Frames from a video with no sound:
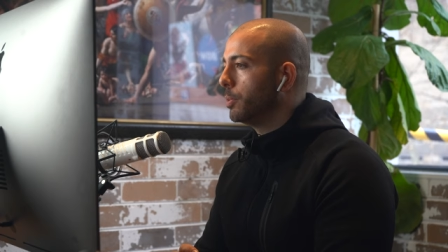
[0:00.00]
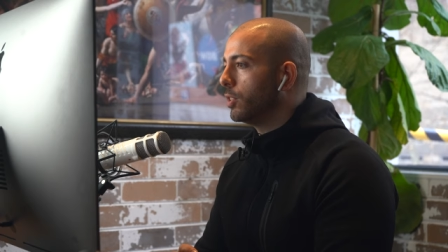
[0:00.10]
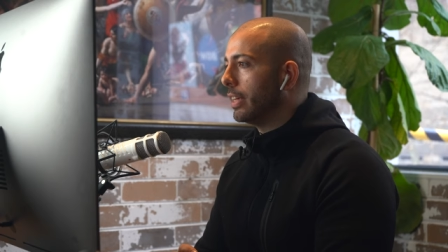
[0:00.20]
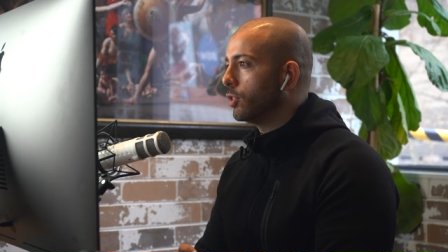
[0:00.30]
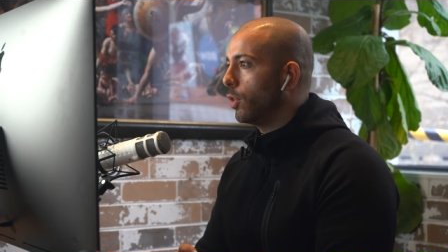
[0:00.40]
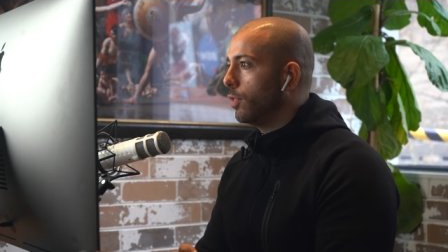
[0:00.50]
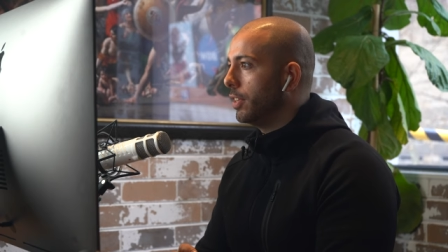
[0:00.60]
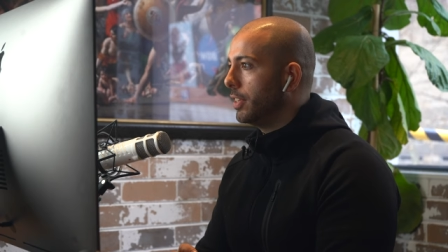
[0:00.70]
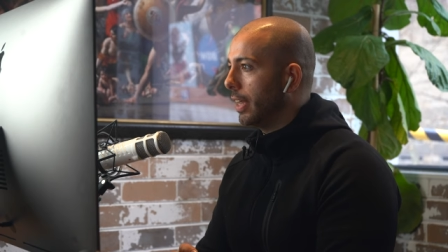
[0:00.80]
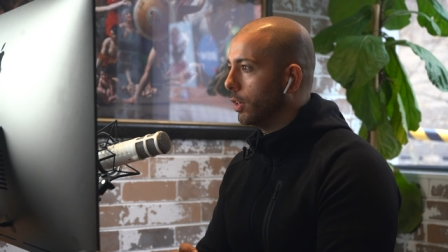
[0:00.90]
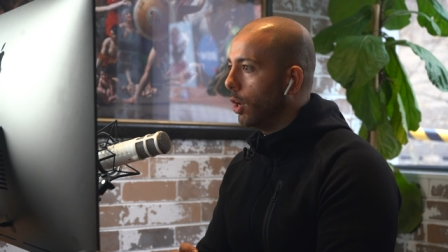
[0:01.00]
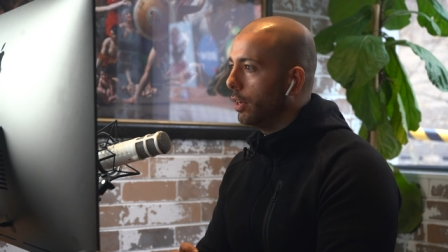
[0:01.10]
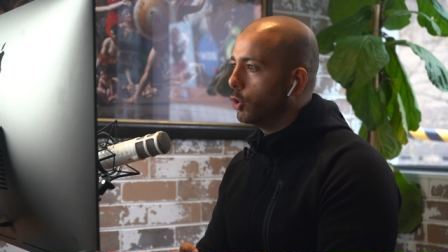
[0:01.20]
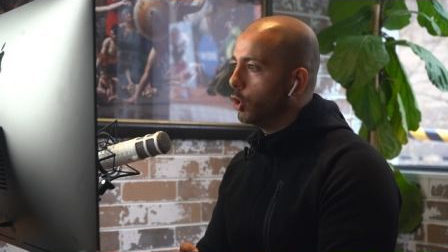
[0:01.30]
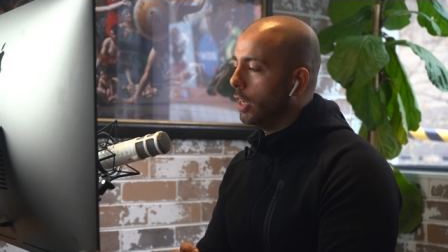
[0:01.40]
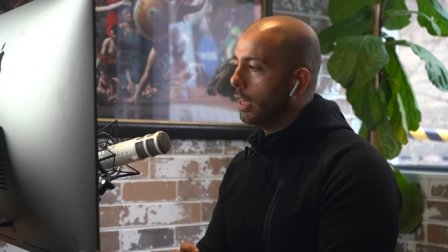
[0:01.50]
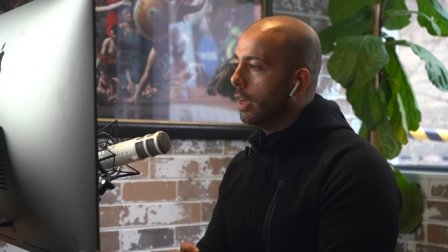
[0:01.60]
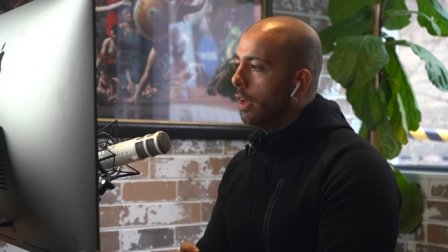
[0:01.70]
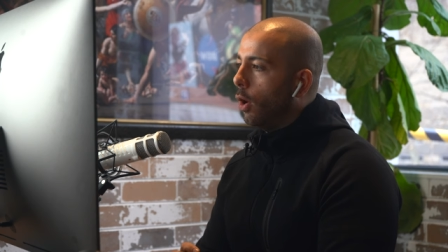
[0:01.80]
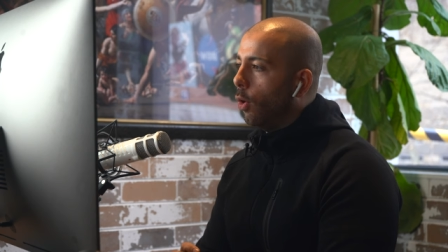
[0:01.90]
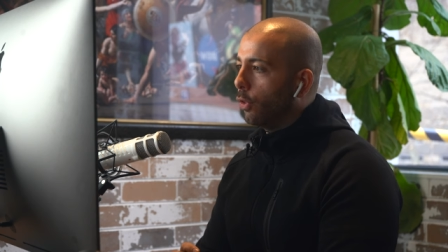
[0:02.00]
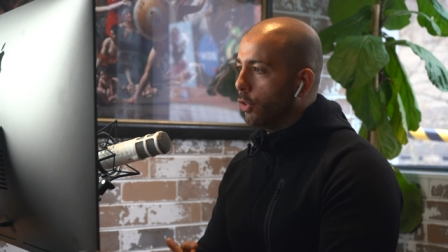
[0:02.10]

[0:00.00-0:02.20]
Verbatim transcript: obsess over the technology or,